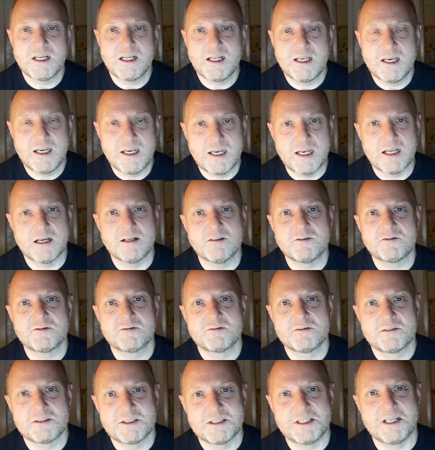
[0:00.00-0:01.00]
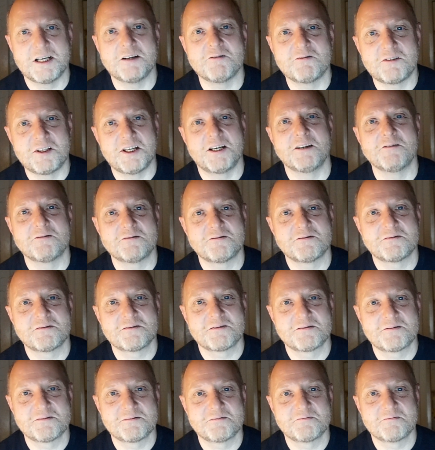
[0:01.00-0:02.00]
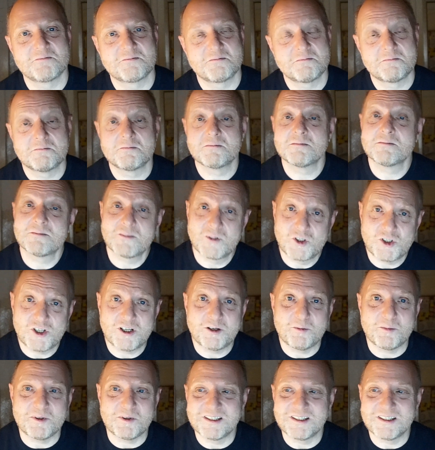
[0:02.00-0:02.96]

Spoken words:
Love, love, love. Jeremy.